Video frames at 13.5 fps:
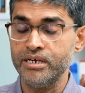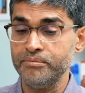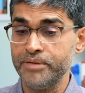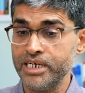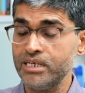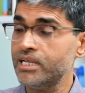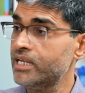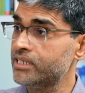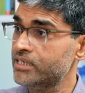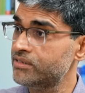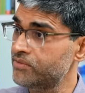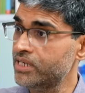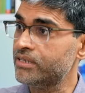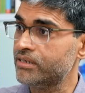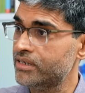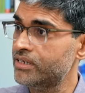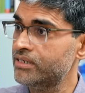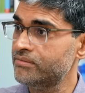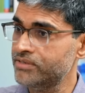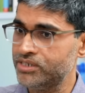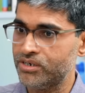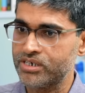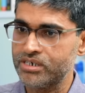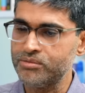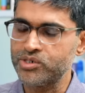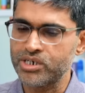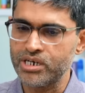and mental health as well. And we talked
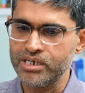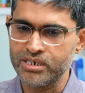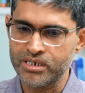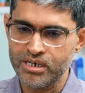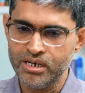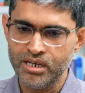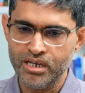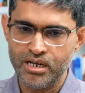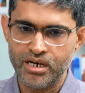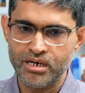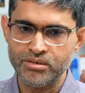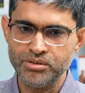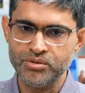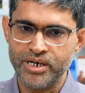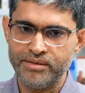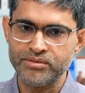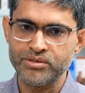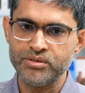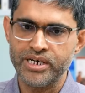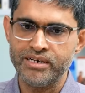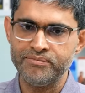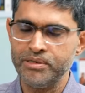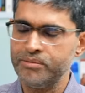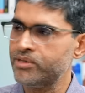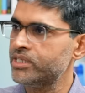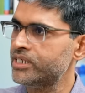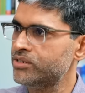about earlier how you have to have
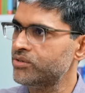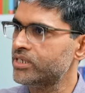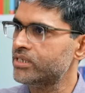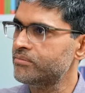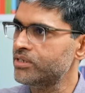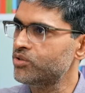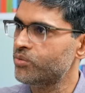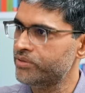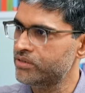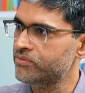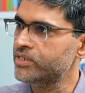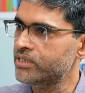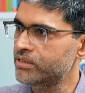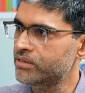people that you can be open with